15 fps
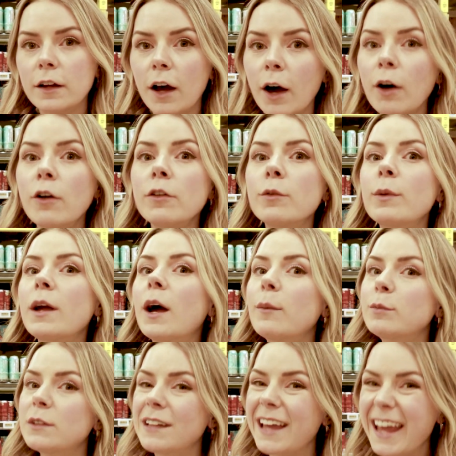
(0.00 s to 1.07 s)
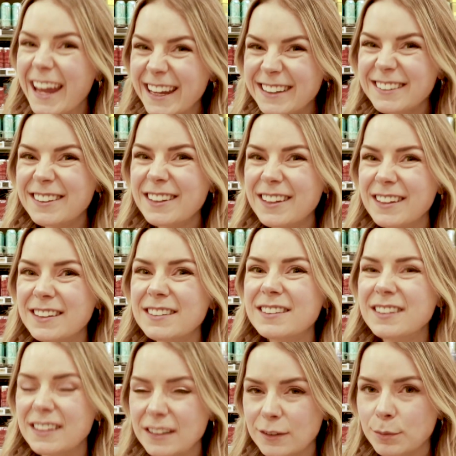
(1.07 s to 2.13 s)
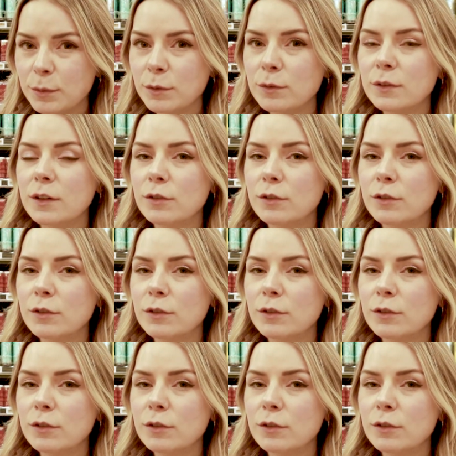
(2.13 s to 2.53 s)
all the way up to 18 teaspoons